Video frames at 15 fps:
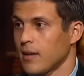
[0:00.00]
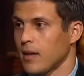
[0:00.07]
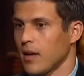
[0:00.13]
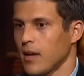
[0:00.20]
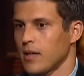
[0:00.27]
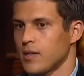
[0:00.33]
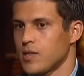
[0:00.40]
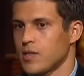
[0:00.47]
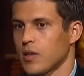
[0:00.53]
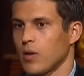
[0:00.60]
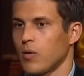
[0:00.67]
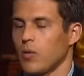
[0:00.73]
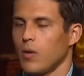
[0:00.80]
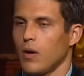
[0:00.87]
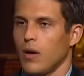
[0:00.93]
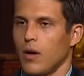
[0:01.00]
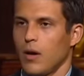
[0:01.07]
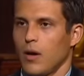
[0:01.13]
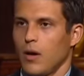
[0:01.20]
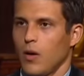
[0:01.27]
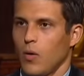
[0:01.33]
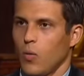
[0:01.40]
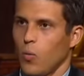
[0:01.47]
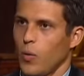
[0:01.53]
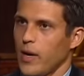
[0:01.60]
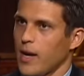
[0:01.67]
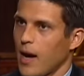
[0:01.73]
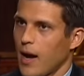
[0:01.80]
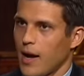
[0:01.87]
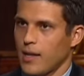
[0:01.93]
and so
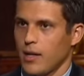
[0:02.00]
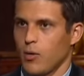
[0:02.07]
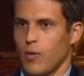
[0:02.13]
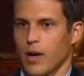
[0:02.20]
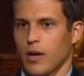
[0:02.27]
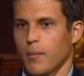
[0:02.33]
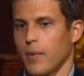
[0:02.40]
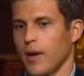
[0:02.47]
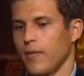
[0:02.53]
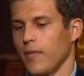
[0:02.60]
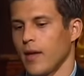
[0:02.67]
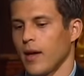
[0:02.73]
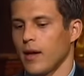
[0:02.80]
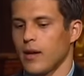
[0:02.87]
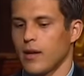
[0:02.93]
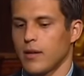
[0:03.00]
we highly recommend that